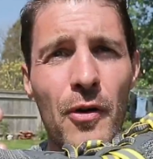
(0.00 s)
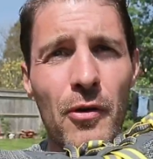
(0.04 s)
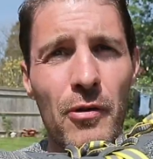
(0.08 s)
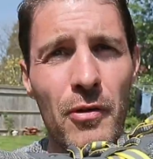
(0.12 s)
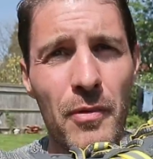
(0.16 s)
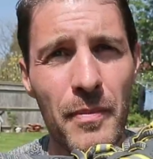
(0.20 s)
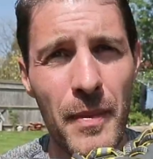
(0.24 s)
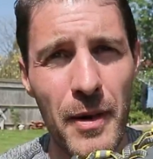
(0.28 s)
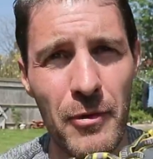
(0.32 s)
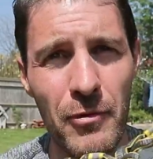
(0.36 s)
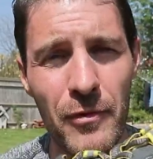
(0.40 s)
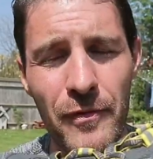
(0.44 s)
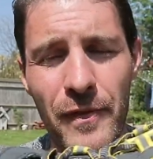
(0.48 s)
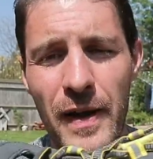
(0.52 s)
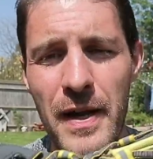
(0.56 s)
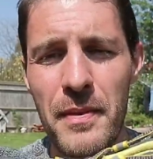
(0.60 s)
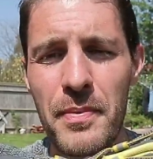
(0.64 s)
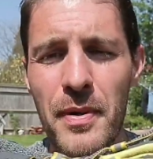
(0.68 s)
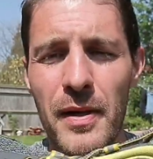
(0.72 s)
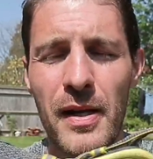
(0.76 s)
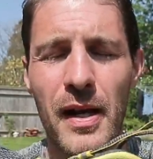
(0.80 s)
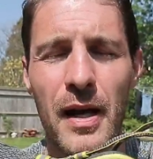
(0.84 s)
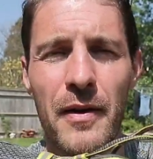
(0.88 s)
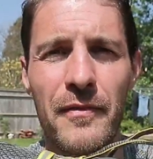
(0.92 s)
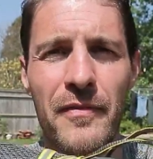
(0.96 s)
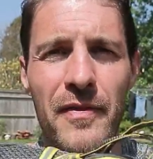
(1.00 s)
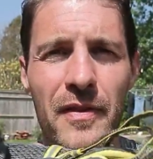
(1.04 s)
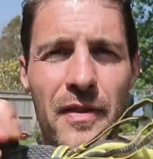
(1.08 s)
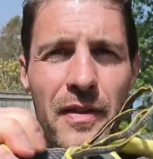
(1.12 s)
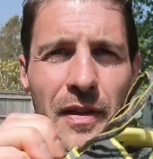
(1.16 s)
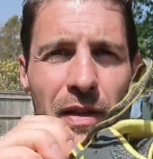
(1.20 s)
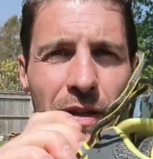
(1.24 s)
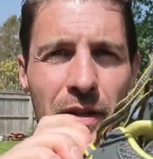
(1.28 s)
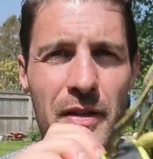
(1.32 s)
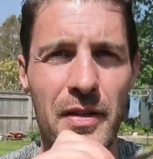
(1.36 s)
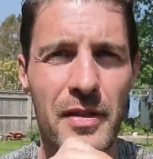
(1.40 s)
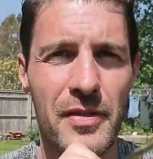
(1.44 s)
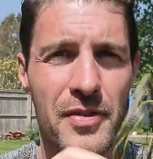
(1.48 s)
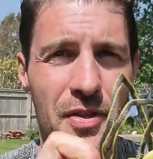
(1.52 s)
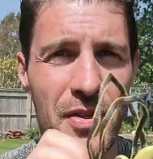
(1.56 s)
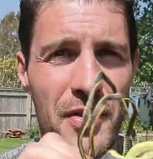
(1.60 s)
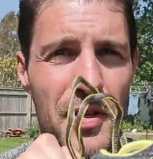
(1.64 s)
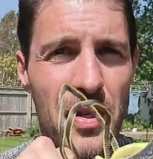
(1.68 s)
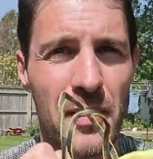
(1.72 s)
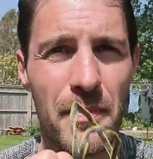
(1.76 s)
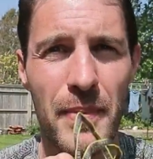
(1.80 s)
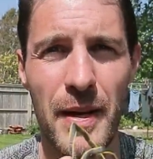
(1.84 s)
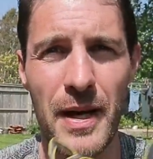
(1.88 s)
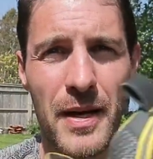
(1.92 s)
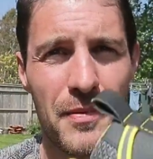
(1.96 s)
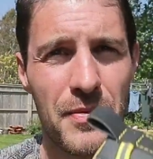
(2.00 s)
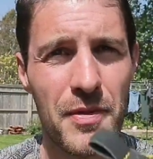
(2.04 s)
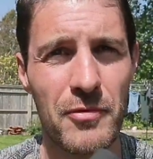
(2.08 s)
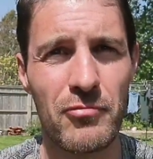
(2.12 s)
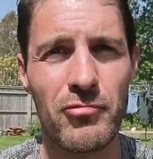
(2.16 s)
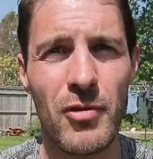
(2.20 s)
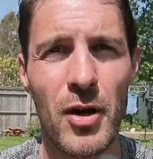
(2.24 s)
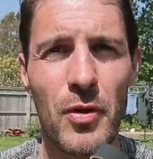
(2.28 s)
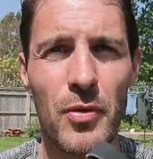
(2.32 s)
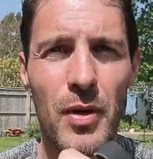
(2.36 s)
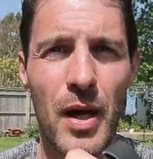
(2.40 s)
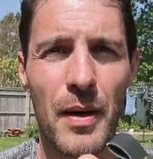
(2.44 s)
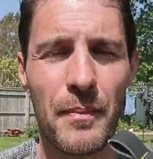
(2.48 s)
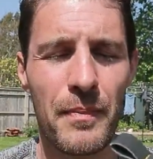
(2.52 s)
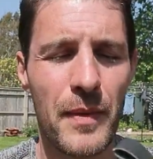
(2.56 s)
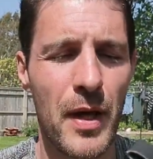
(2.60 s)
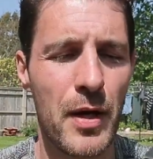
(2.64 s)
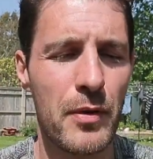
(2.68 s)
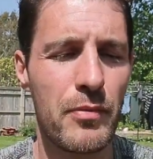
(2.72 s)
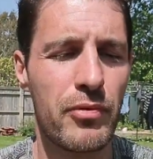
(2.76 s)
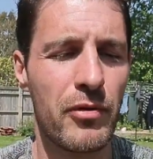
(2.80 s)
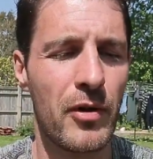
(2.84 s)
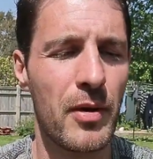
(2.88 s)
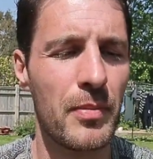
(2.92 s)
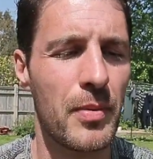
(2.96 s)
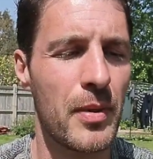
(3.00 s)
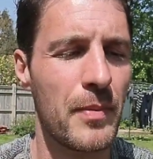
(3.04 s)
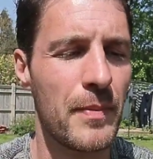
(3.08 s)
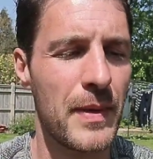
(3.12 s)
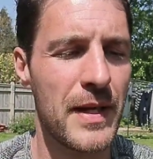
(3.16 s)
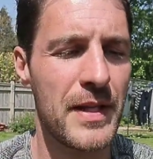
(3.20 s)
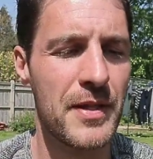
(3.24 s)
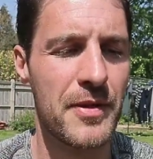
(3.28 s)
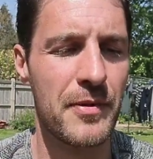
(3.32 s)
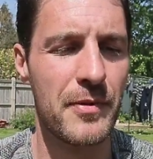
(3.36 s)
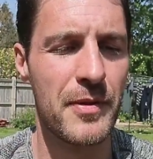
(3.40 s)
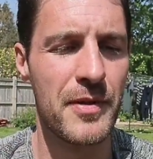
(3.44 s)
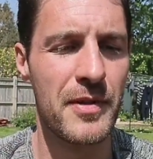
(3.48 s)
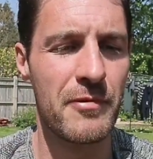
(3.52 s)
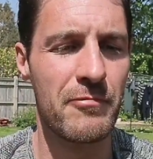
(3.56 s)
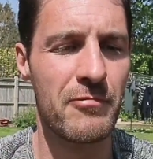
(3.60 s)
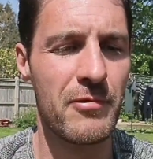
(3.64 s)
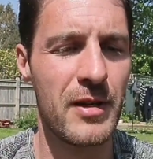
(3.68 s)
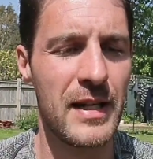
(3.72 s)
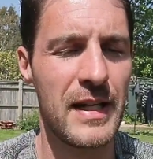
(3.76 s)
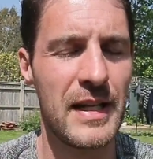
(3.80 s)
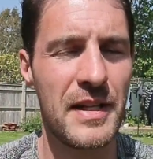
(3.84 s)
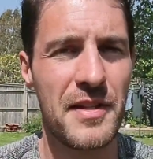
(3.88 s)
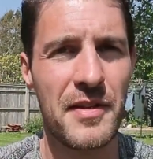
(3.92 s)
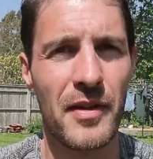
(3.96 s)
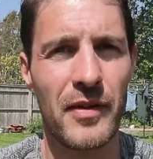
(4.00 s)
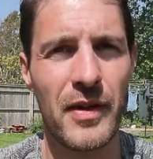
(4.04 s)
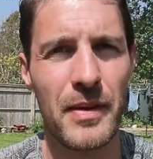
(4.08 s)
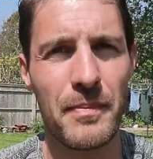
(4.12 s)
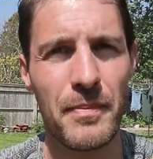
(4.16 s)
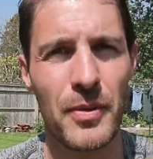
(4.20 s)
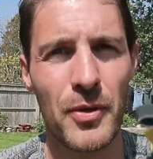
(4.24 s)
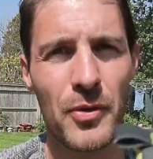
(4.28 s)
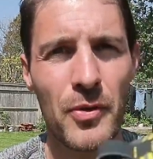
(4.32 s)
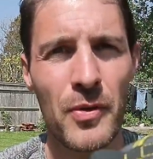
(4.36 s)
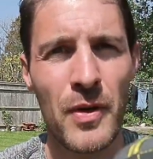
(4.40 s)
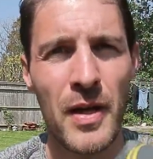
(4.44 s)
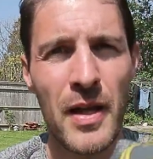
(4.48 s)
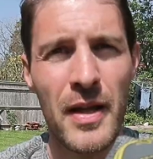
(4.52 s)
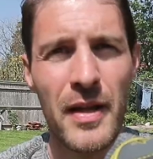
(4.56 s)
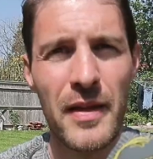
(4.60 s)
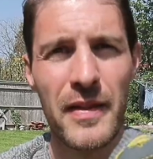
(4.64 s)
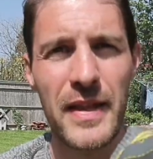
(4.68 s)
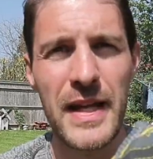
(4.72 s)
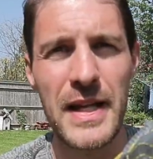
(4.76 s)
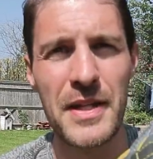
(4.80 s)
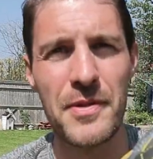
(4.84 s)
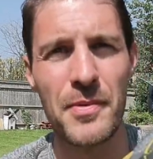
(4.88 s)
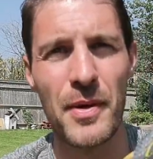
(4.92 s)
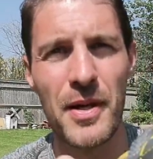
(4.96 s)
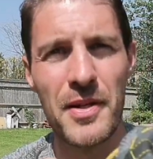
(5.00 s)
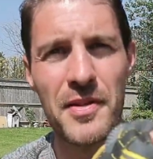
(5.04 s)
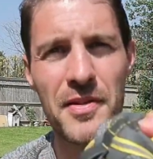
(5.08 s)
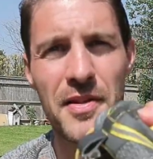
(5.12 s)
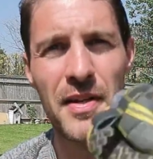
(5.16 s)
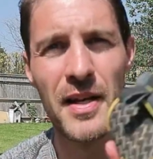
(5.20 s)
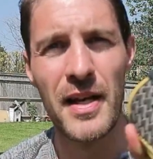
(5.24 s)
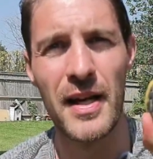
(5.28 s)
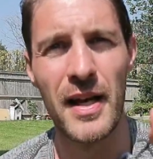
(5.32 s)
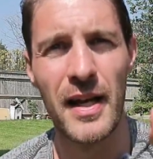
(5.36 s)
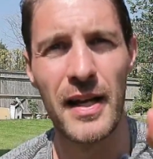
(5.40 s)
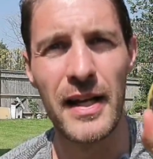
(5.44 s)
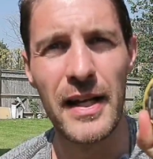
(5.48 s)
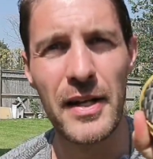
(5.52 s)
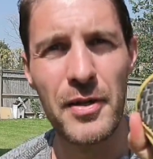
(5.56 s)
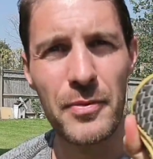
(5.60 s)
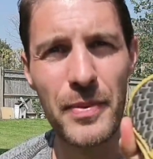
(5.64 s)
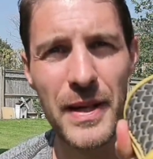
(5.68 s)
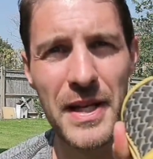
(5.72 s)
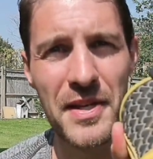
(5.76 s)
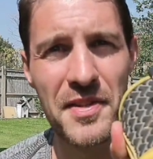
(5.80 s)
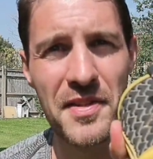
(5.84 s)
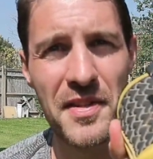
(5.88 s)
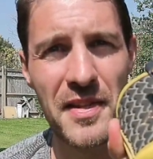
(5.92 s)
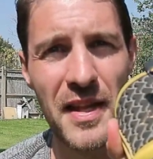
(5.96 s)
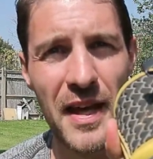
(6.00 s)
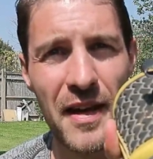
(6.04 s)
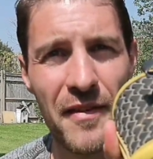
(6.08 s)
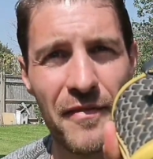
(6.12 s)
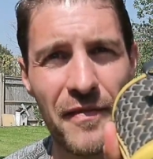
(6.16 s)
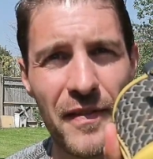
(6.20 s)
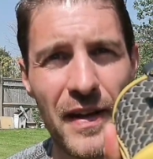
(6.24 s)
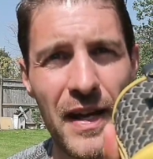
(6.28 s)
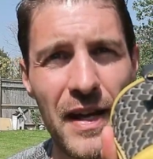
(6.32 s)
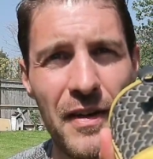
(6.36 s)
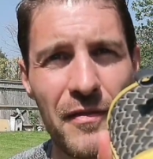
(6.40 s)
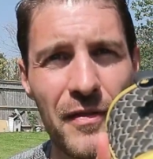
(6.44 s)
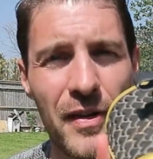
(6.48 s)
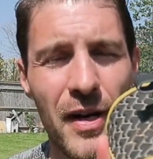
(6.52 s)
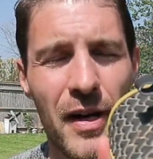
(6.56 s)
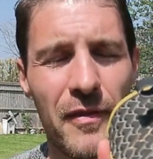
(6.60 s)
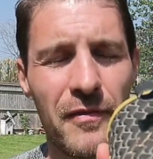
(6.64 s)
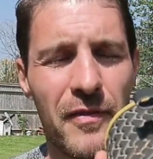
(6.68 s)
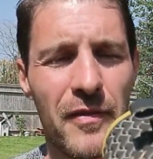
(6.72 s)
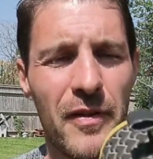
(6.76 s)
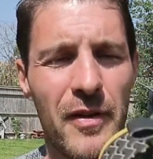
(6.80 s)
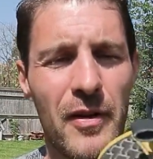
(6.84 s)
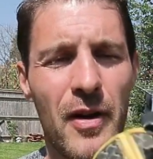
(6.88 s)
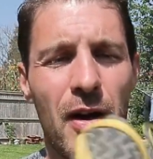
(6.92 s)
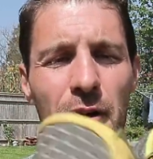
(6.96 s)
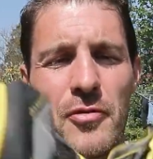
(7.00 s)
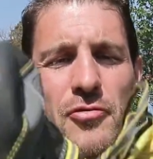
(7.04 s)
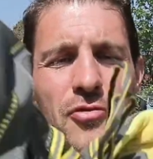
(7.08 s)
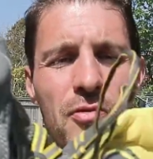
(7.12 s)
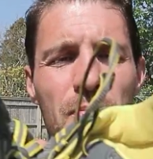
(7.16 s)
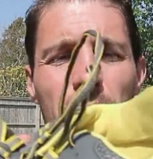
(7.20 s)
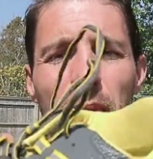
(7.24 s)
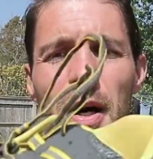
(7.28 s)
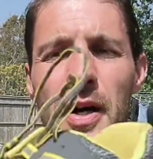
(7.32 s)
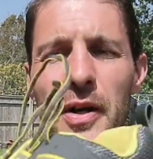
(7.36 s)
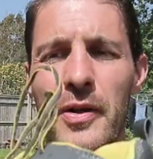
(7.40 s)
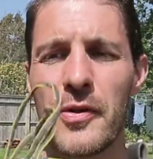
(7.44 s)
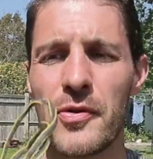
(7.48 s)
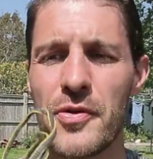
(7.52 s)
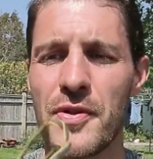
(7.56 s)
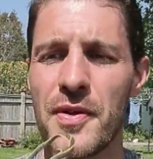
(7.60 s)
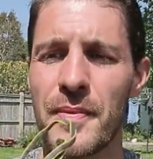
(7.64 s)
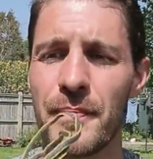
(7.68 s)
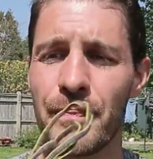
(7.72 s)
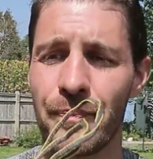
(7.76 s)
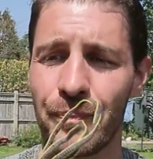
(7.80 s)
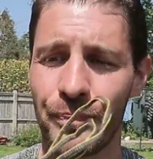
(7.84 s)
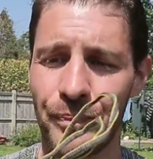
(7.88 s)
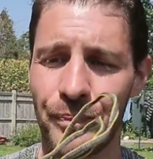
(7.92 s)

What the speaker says: or a Merrell Vapor Glove that you're just going to be able to roll up no problem into a really tight ball, these ones a little bit stiff, even after 100 miles.